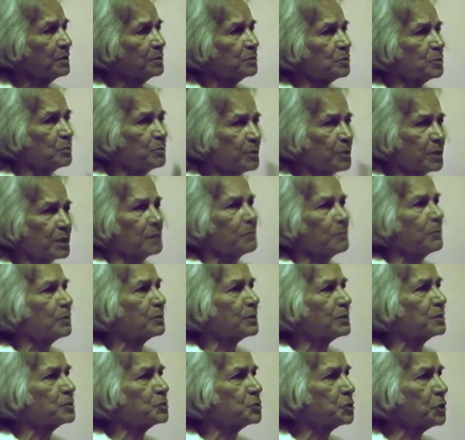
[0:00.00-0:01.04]
you to
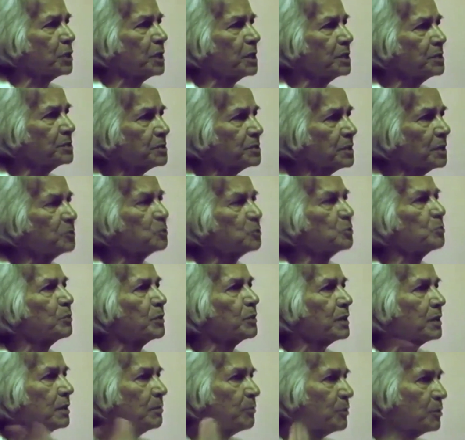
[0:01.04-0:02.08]
bring about a change
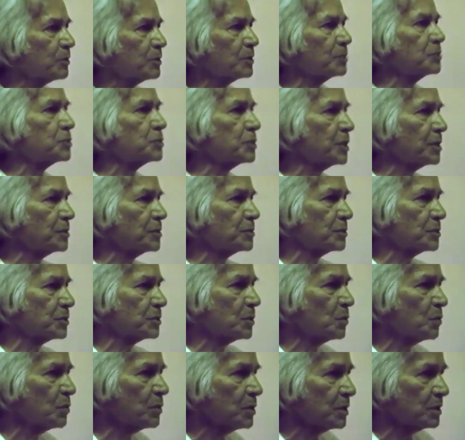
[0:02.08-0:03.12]
and to bring about
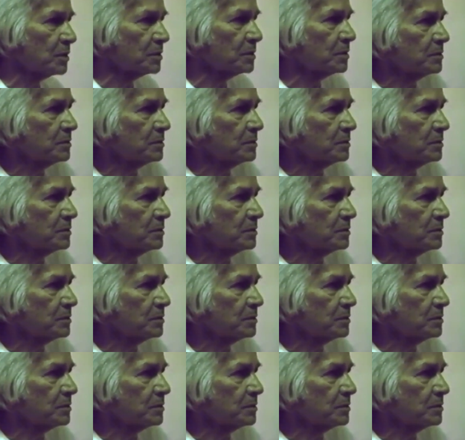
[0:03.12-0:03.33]
a change?